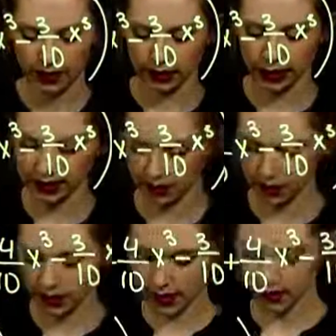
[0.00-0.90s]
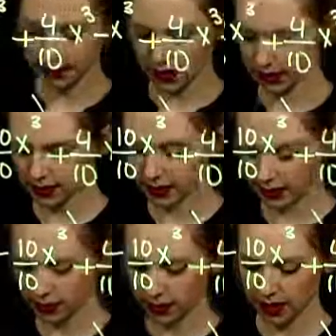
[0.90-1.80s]
All right, so go ahead and take the
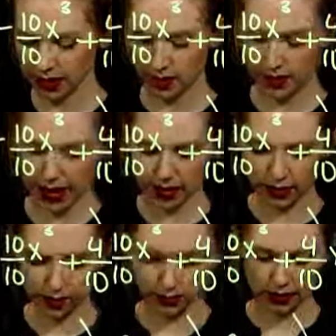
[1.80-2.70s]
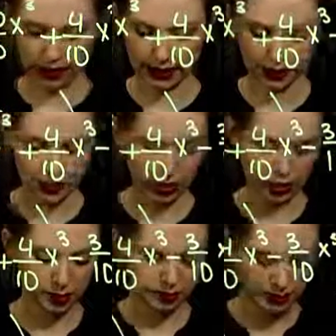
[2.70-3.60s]
next three. Combine those like
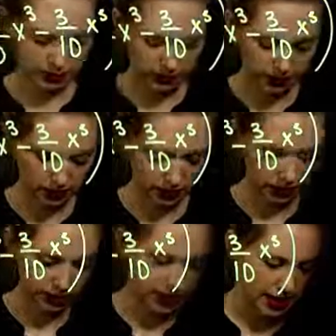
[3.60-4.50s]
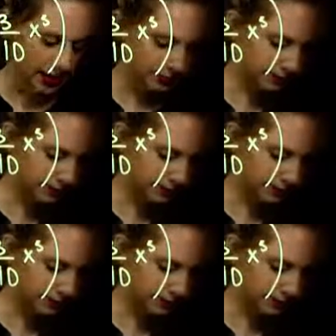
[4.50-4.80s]
terms, see what you get.